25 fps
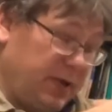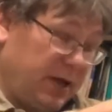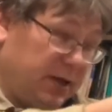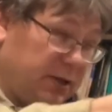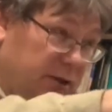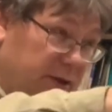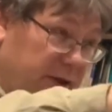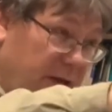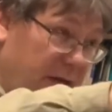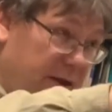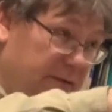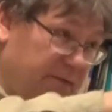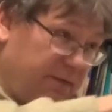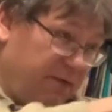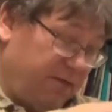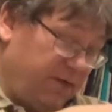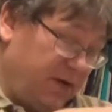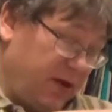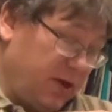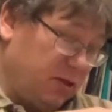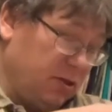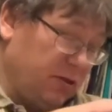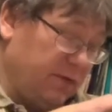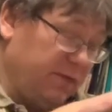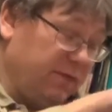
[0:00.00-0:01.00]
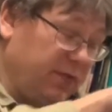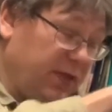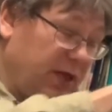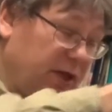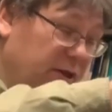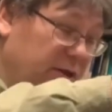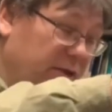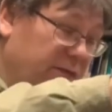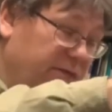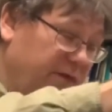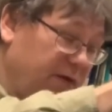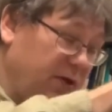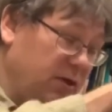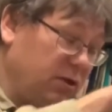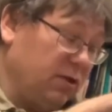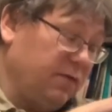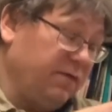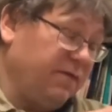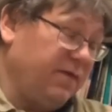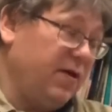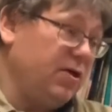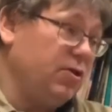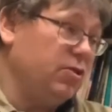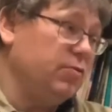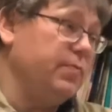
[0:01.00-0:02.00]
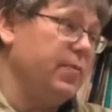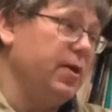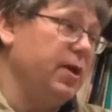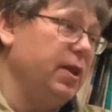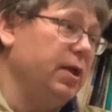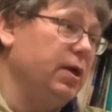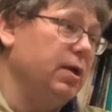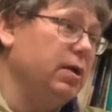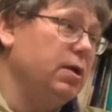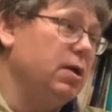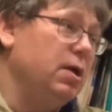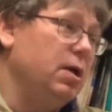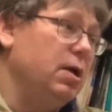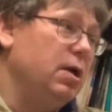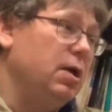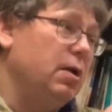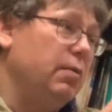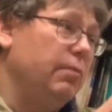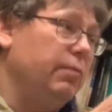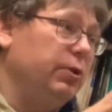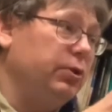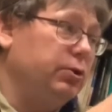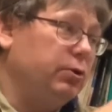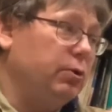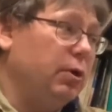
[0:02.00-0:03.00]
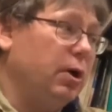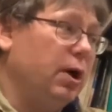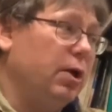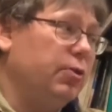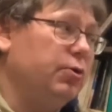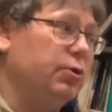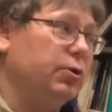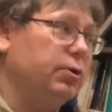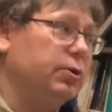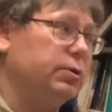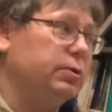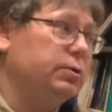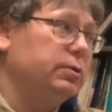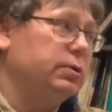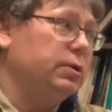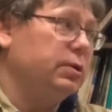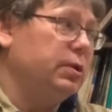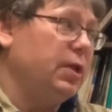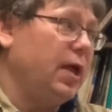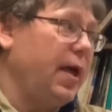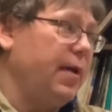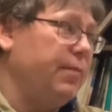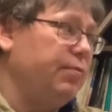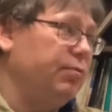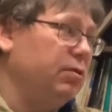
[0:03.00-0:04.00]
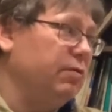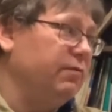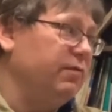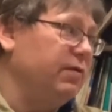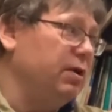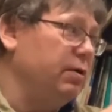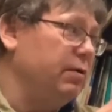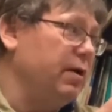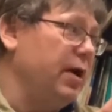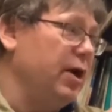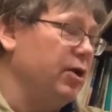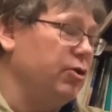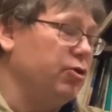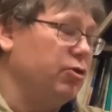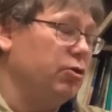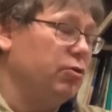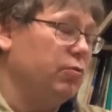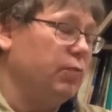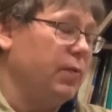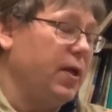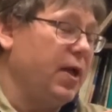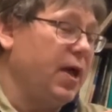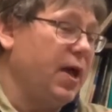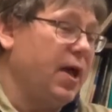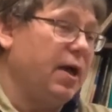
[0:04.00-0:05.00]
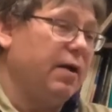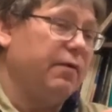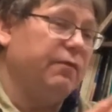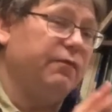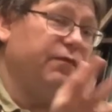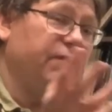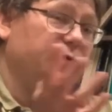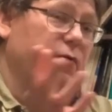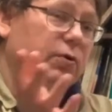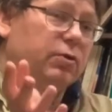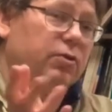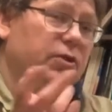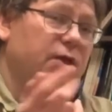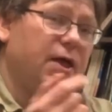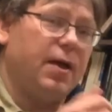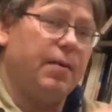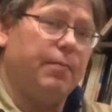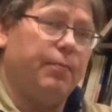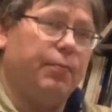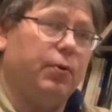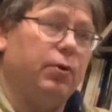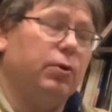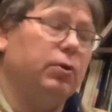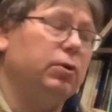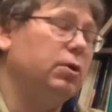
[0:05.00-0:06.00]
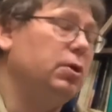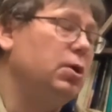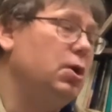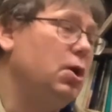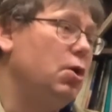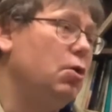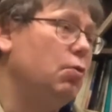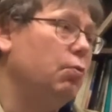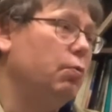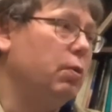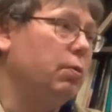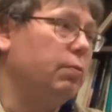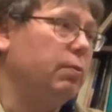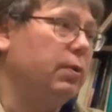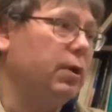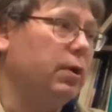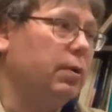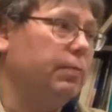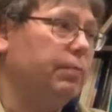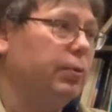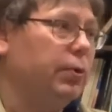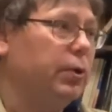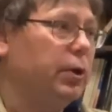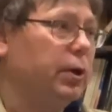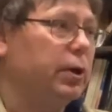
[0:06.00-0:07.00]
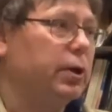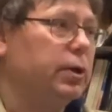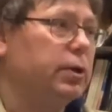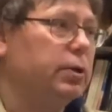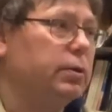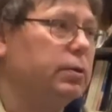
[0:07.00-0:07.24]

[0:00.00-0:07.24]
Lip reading: kind of a face-to-face meeting. But there are other types of interactions we have. For example, we read a book.